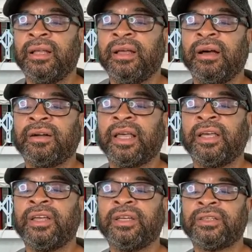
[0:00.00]
Okay.
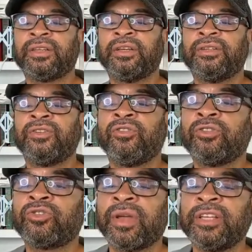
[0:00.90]
The
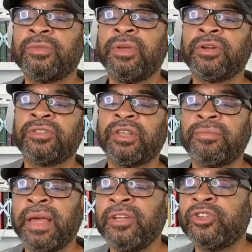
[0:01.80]
neurotransmitters, the
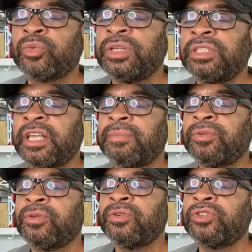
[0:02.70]
major
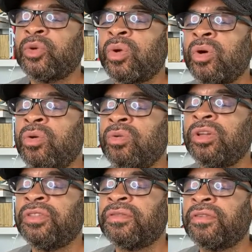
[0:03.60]
receptors, the role
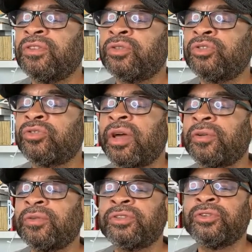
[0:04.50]
on the frontal
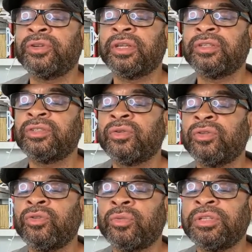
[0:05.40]
striatal circuit. So
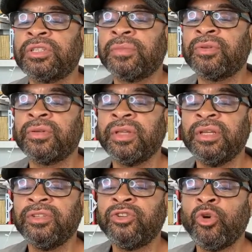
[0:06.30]
neuroreceptor,
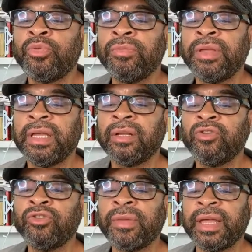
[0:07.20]
dopamine,
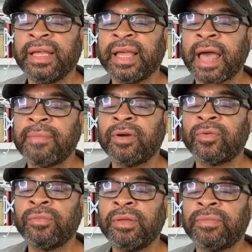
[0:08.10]
glutamate, GABA.
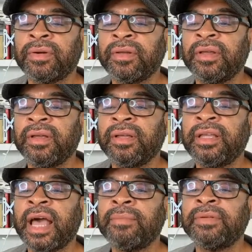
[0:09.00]
Remember,
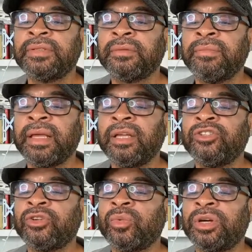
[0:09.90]
GABA is the
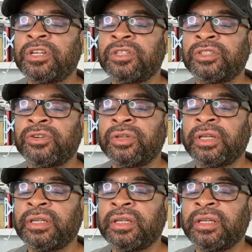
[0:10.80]
major one in the
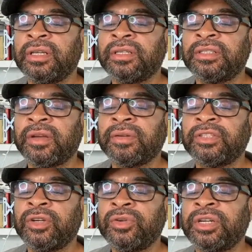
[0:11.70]
circuit.
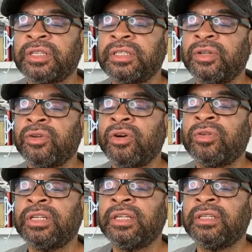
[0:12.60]
Serotonin,
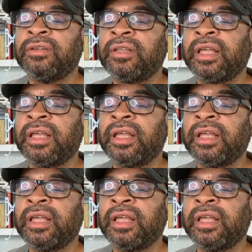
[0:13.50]
acetylcholine. Okay,